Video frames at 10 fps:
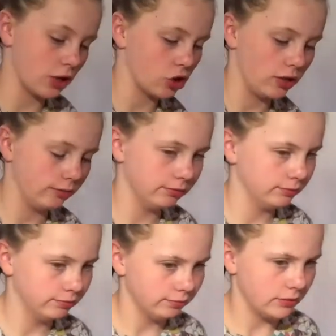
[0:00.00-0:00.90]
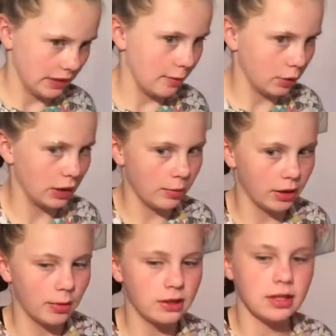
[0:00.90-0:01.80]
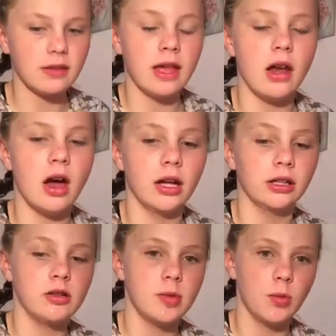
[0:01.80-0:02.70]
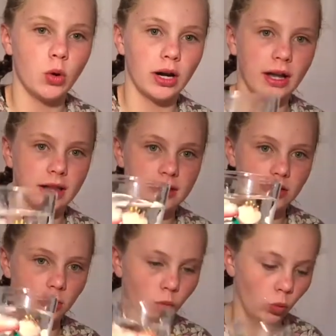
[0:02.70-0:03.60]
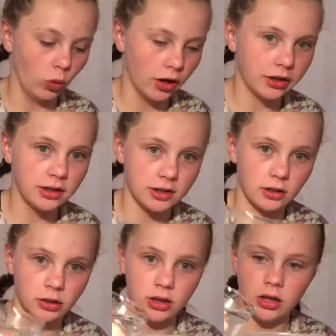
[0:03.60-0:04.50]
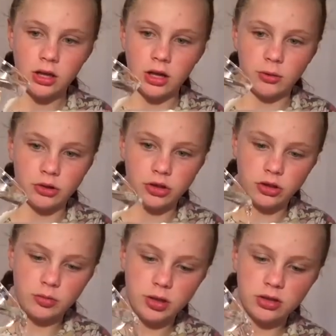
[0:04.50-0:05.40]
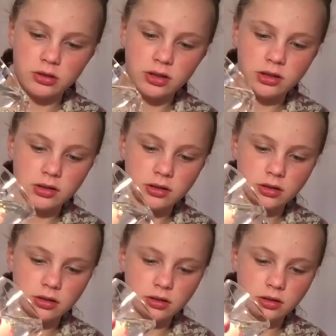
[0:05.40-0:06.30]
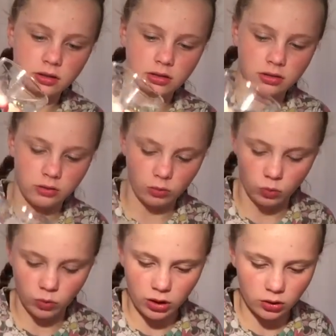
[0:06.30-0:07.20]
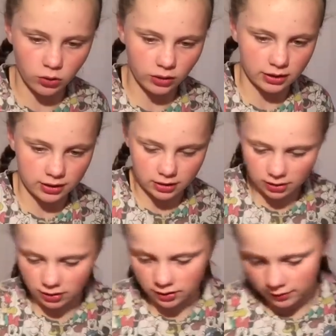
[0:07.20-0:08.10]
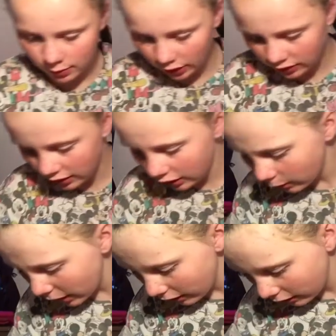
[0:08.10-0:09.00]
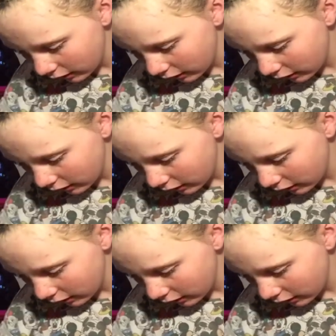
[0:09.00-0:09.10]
actually a pretty big amount. And then I'm going to be pouring in some water. So I will show you me doing this. Whoa, that's spilled a little bit.